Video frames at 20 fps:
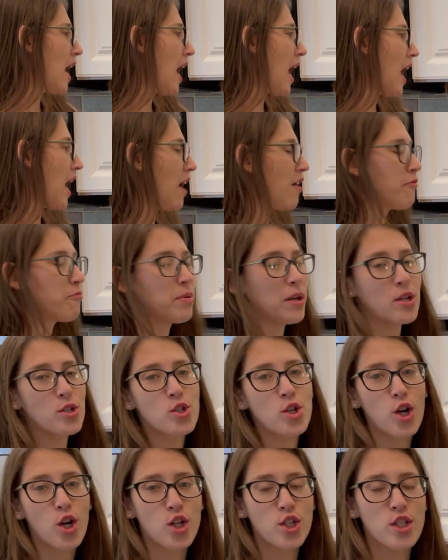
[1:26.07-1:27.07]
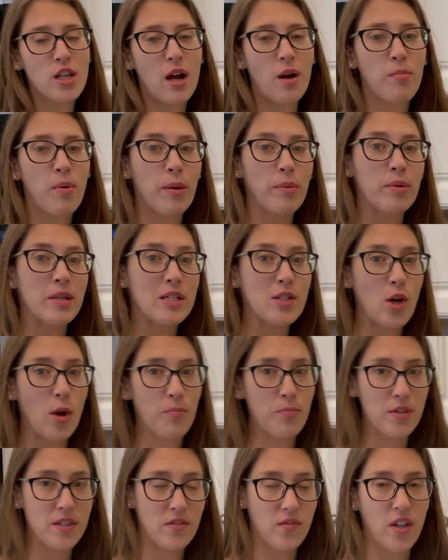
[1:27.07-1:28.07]
I have pictures. I'll probably stop
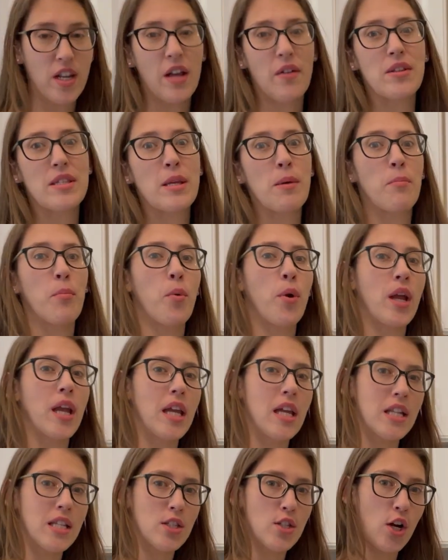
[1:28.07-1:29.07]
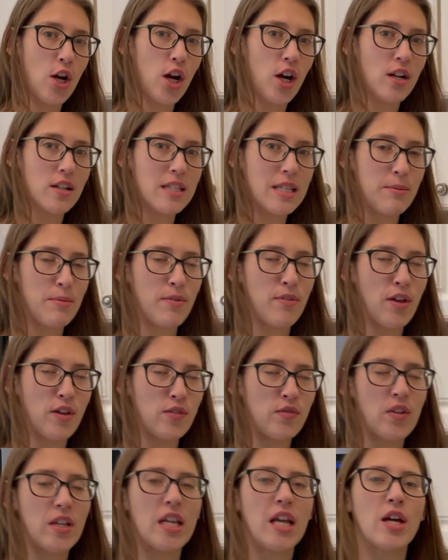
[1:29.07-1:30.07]
this video at some point, insert some of those
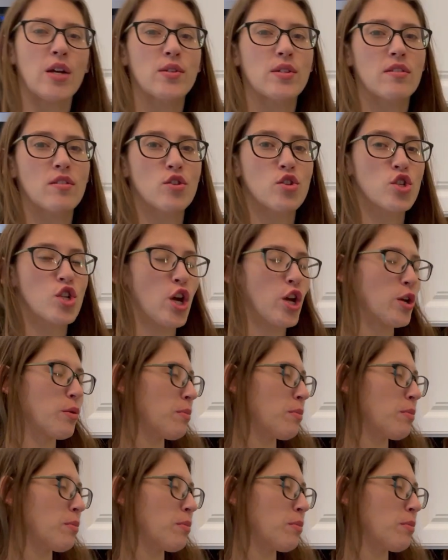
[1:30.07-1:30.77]
videos, and then show you.